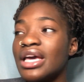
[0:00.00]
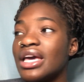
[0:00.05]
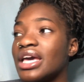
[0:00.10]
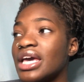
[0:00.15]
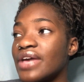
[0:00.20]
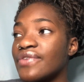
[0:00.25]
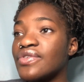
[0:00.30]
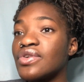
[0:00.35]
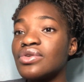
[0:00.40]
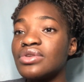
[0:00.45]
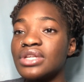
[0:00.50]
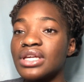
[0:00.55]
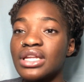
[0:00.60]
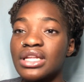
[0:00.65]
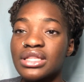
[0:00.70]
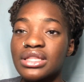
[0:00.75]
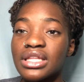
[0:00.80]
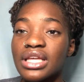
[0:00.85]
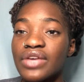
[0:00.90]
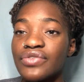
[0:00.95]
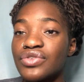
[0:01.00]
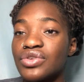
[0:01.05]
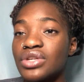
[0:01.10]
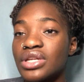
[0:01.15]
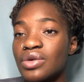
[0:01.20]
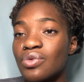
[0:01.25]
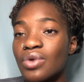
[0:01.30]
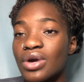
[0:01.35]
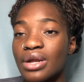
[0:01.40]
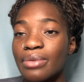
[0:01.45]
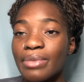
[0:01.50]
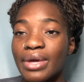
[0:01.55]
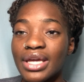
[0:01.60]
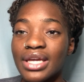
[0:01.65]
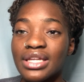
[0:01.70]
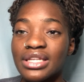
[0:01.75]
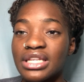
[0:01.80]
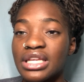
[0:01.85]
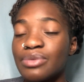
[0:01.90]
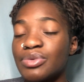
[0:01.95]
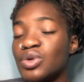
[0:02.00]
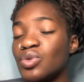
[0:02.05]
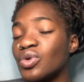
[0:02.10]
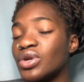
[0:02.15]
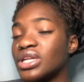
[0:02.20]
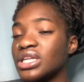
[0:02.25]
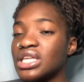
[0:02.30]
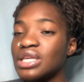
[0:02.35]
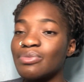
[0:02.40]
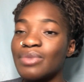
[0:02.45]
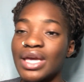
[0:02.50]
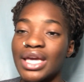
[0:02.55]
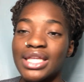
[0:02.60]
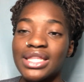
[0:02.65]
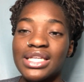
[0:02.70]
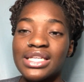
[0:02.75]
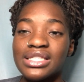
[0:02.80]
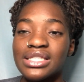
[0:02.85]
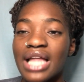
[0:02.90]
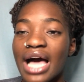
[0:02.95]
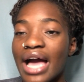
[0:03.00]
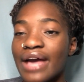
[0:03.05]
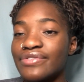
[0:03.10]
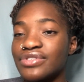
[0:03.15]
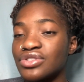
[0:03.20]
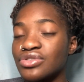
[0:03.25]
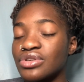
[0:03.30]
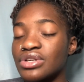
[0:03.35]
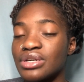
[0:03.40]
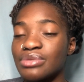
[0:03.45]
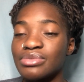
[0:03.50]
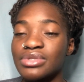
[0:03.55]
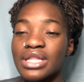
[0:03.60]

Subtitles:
If you didn't want to make it deep, you wouldn't keep making these live streams,